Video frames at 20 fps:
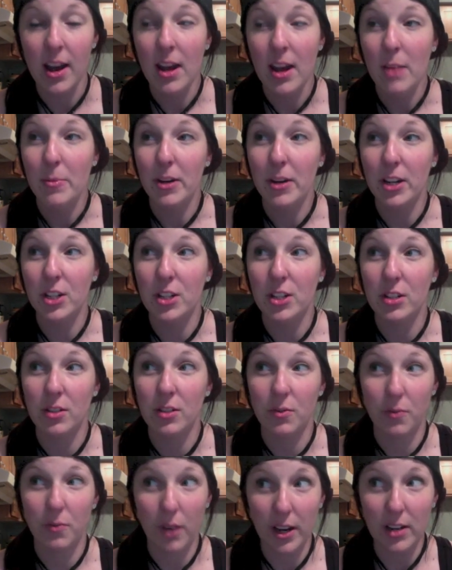because she's
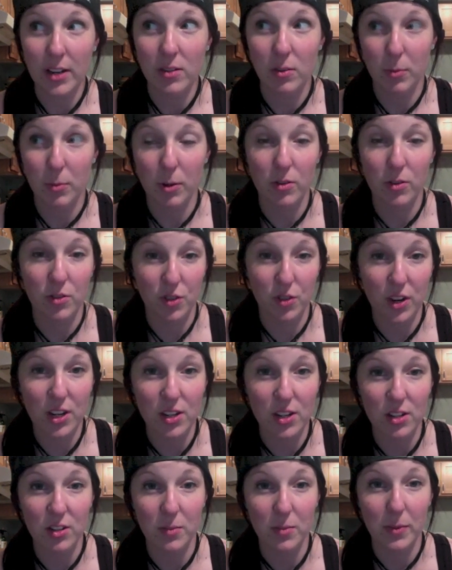afraid to approach
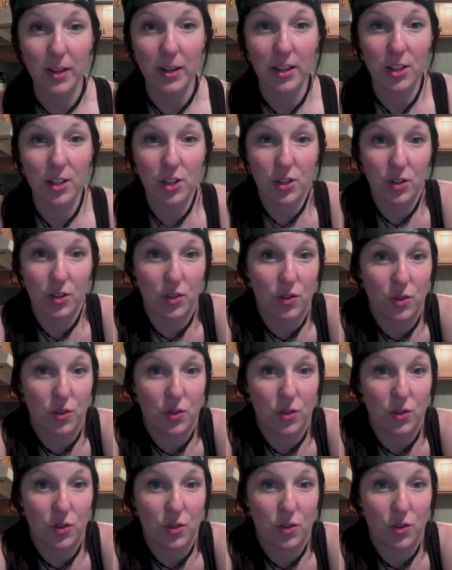strangers, because